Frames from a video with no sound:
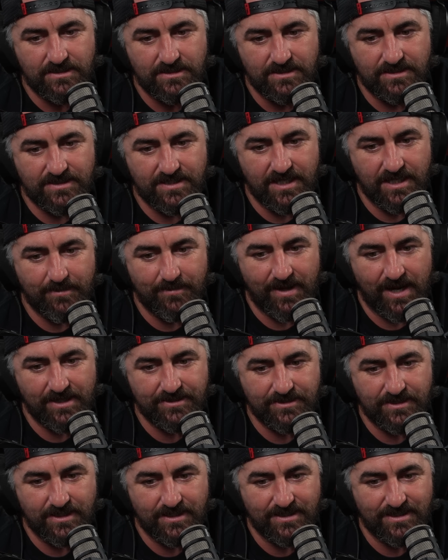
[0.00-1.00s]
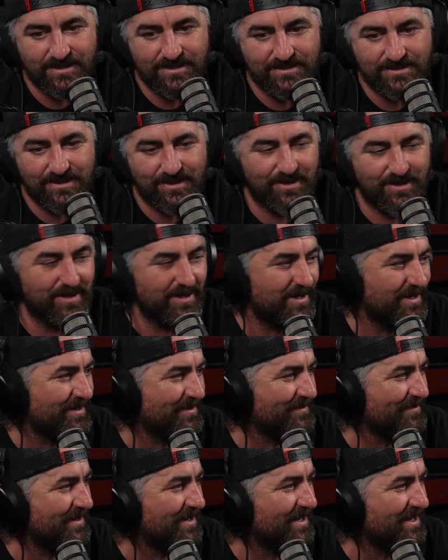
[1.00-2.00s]
Is he imagining this?
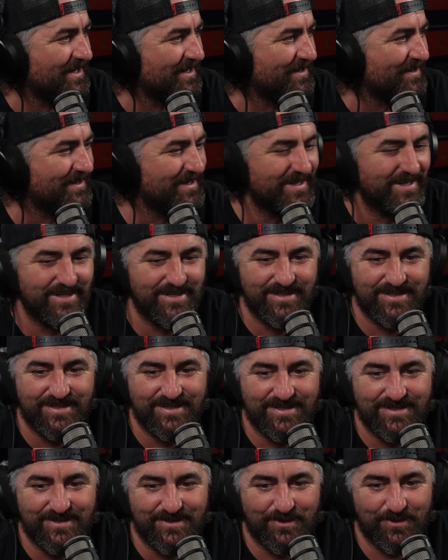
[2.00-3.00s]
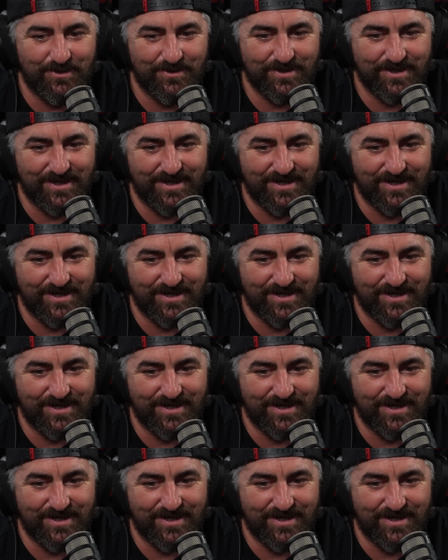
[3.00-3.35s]
Oh, no. Hold